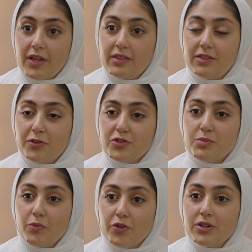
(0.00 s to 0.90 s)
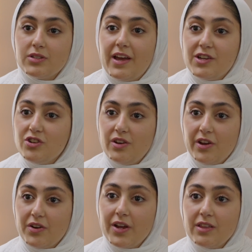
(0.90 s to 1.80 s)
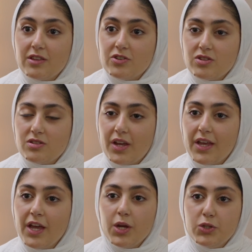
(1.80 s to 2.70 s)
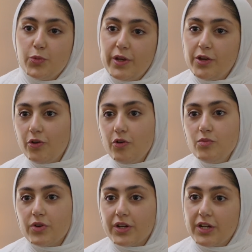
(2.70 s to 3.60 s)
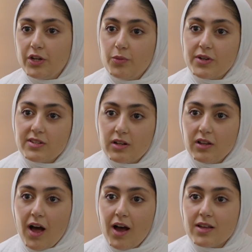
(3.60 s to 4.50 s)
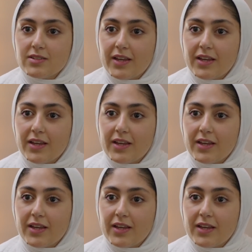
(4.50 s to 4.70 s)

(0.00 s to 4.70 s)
that there's more to engineering than just like doing your homework and going to class.